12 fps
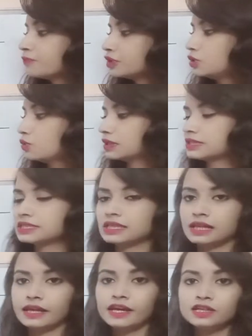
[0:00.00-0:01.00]
You can
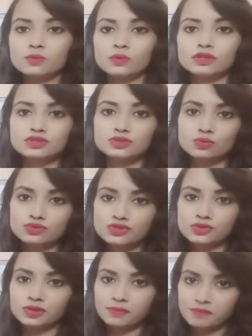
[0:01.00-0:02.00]
select what
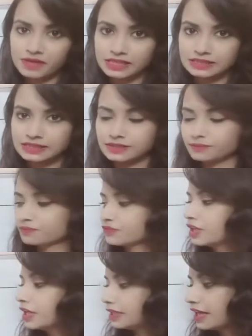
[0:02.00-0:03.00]
suits you the best.
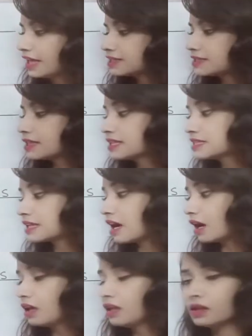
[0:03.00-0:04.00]
Next is
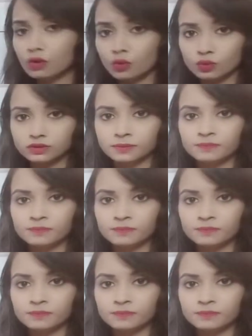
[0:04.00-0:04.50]
I loathe.